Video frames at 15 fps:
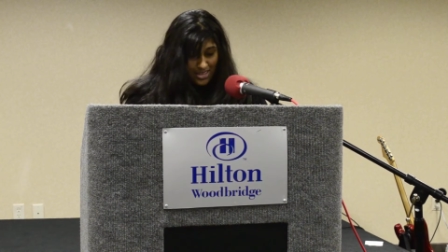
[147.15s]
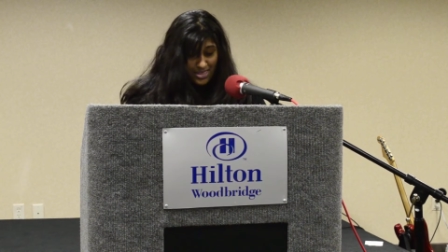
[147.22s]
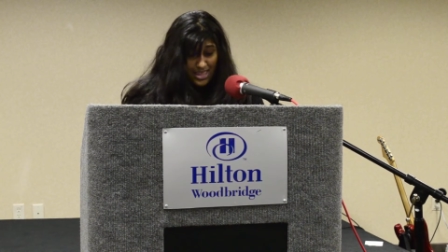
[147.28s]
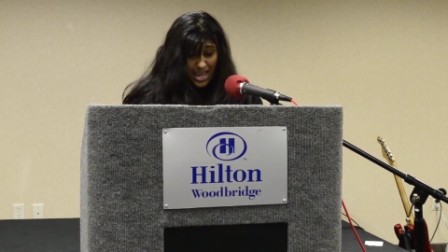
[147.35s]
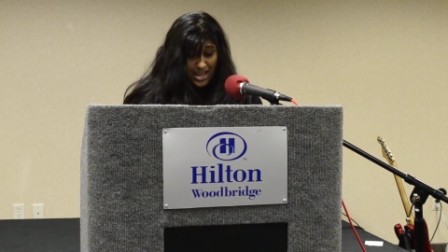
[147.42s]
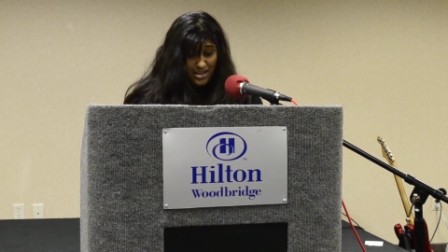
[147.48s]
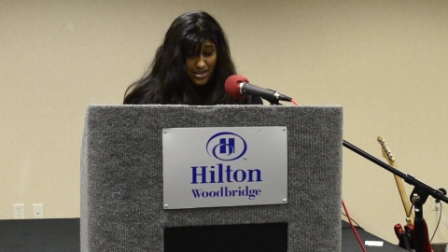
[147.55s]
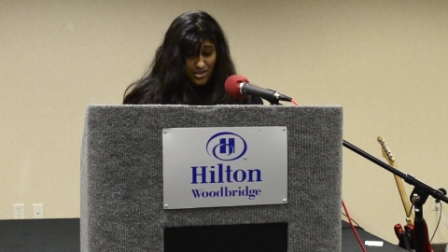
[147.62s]

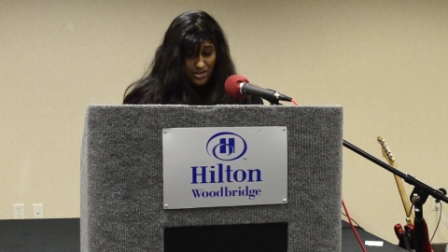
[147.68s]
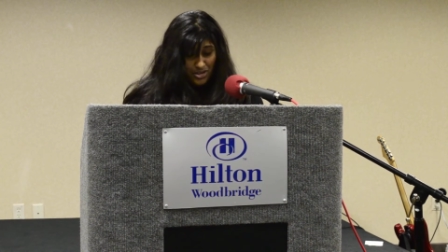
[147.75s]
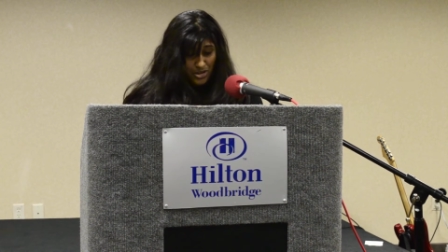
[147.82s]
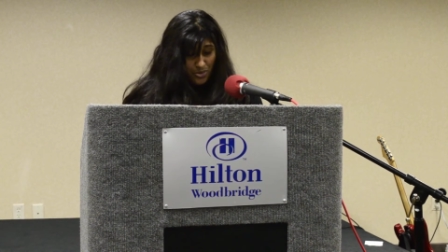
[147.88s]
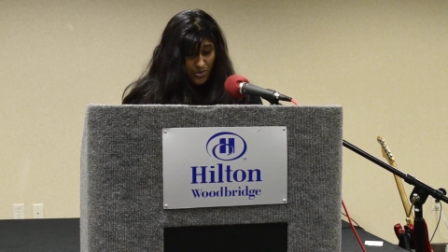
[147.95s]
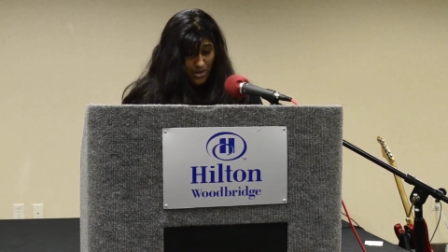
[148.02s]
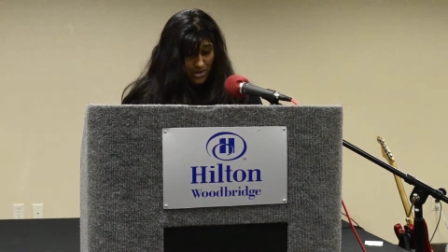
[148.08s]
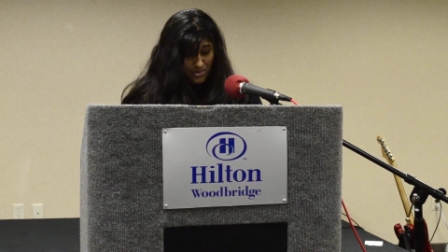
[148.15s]
then you
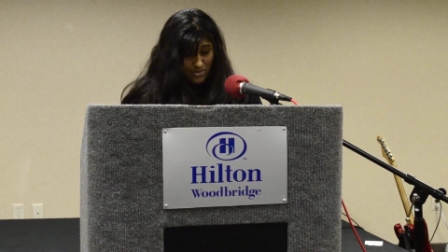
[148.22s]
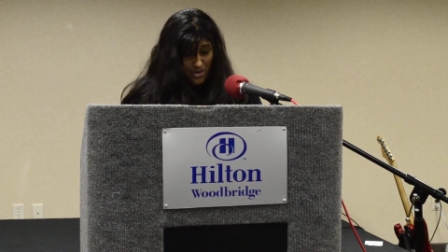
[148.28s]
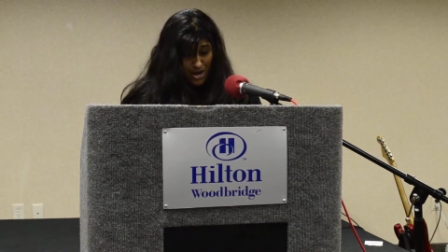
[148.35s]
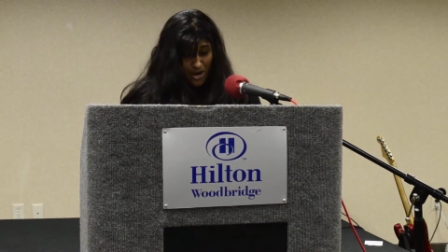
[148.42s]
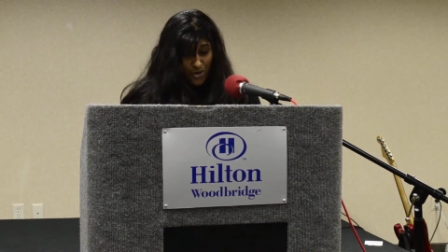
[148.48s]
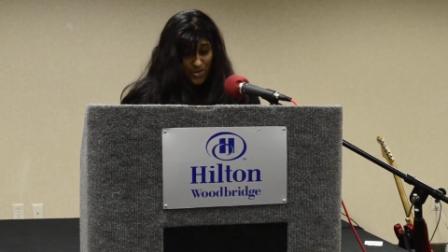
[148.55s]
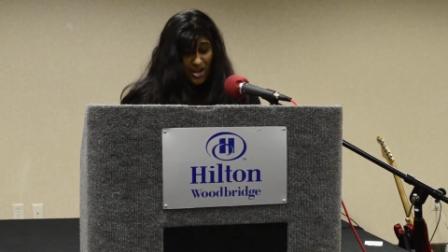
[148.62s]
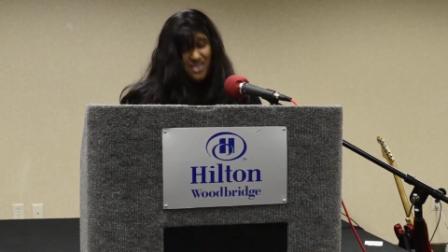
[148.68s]
would
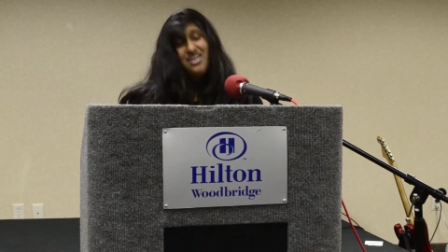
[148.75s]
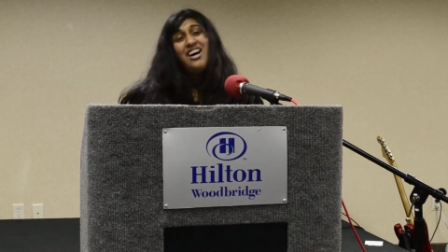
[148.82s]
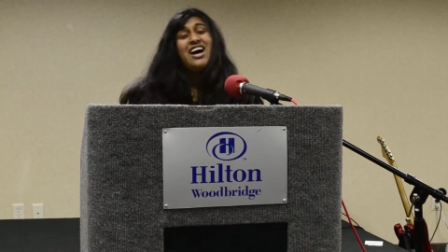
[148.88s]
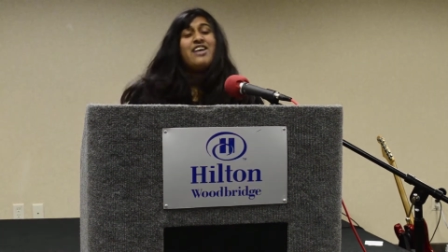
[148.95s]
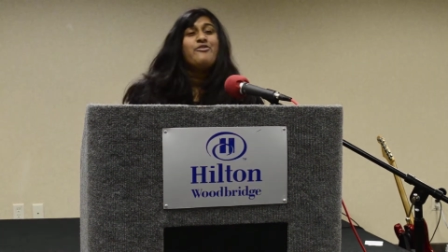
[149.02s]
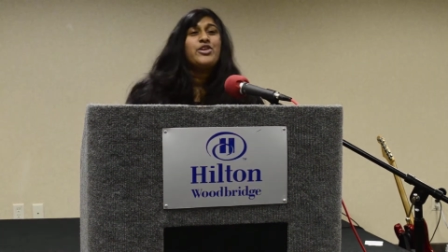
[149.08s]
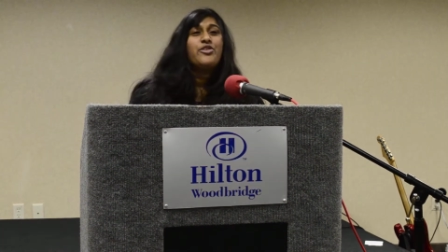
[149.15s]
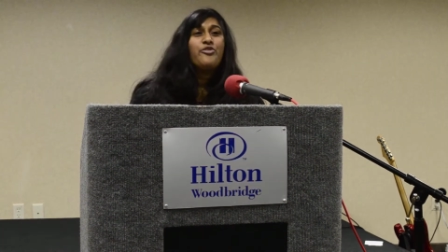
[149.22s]
know that not
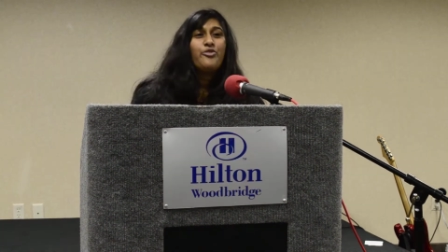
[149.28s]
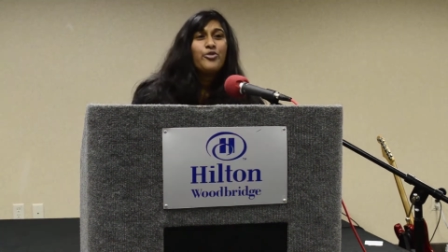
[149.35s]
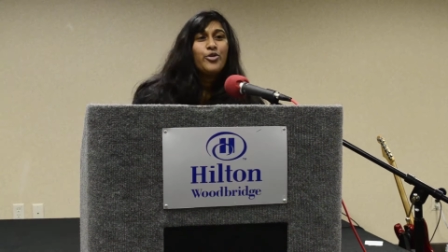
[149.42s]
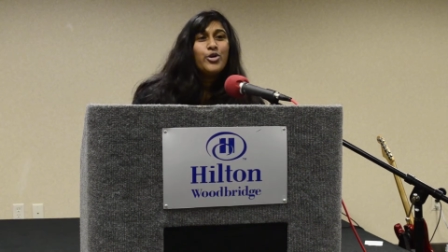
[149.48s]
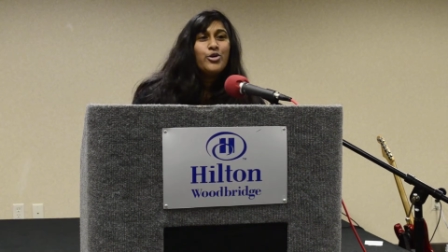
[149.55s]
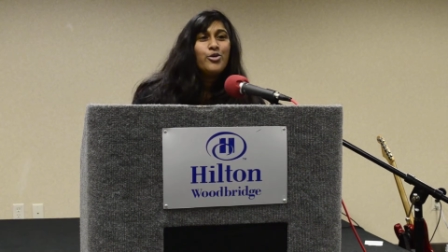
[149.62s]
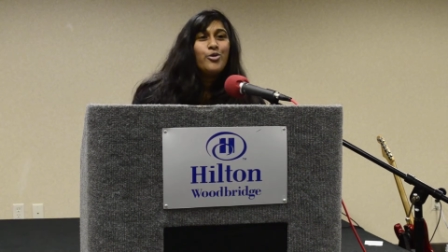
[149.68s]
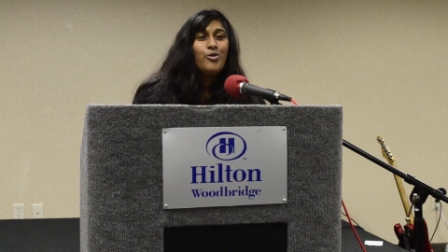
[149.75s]
every
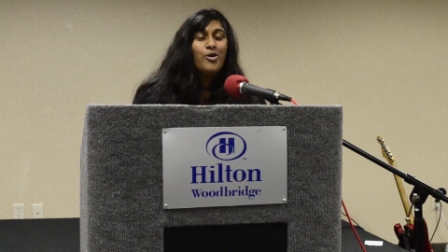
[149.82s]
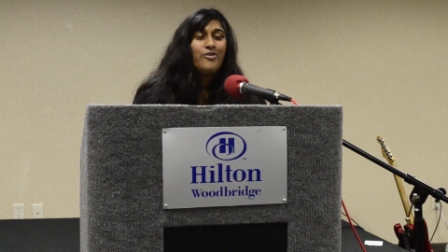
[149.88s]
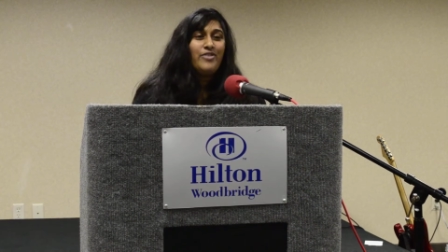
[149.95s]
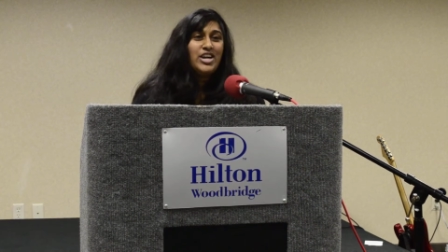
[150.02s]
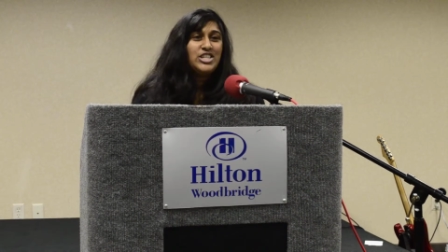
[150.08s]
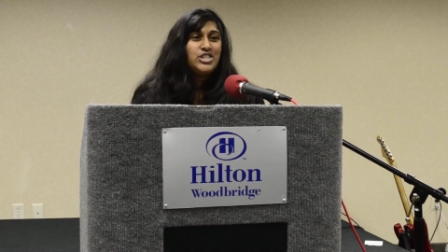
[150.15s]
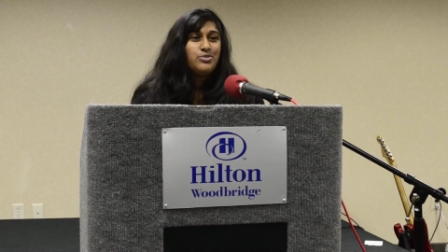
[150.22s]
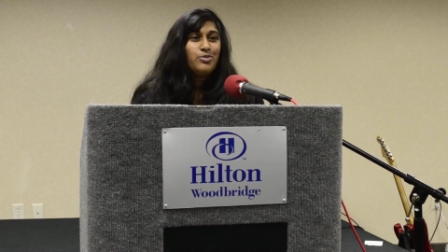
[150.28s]
fruit or
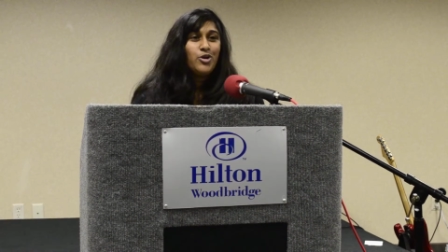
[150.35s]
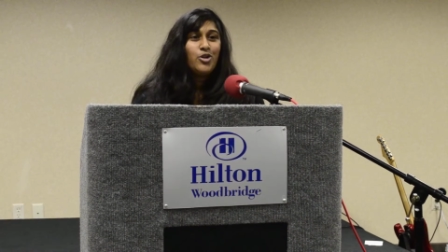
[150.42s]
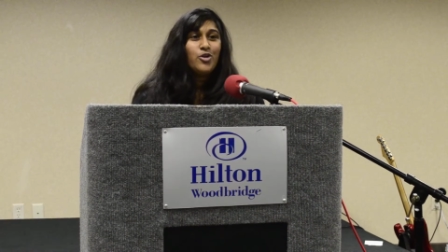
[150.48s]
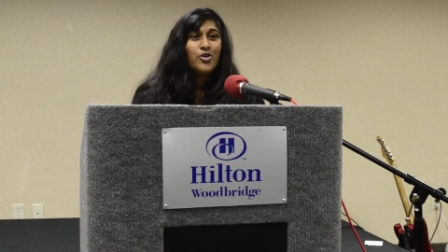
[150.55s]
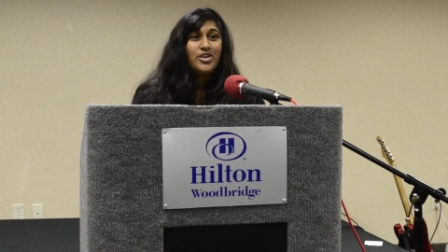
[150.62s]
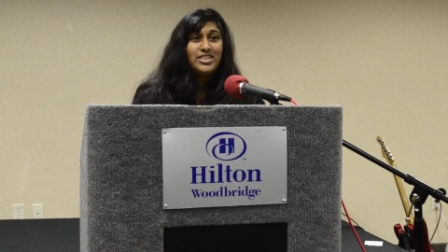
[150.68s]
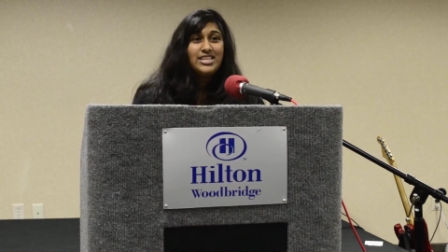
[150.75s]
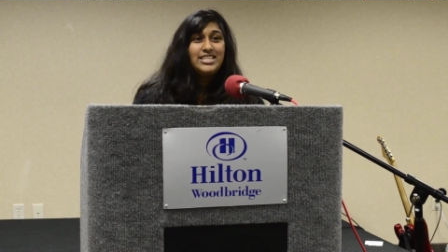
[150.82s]
vegetable,
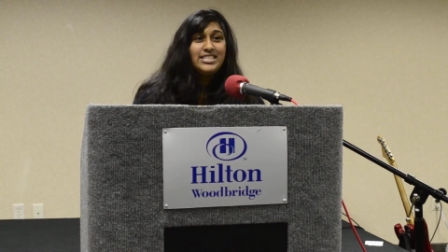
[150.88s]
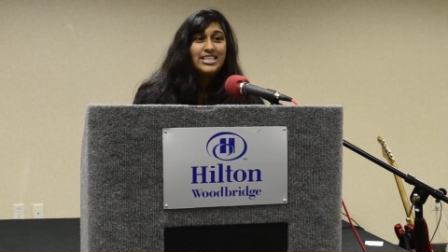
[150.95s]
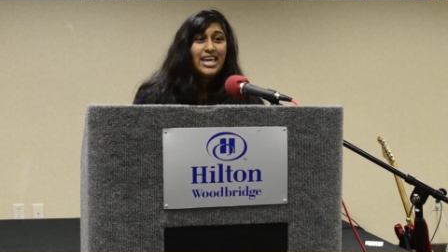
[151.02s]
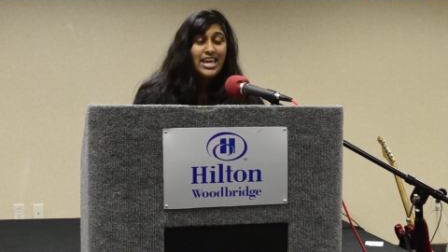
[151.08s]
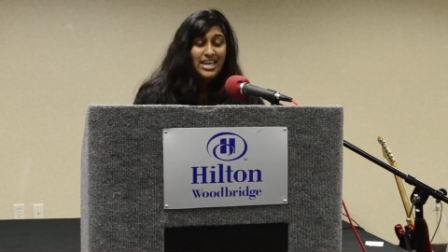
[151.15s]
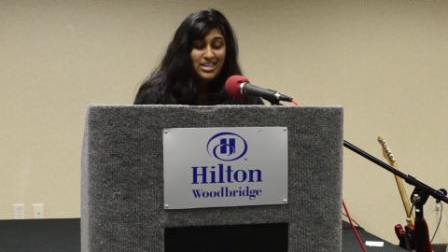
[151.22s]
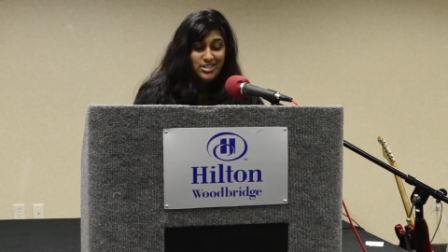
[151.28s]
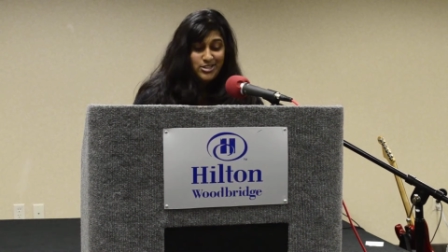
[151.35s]
or in this
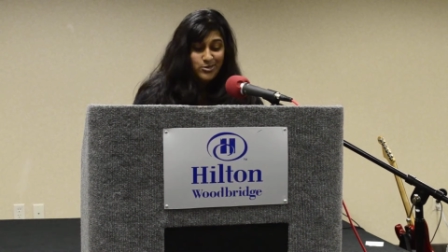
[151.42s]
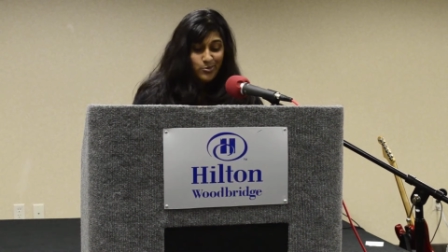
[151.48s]
case,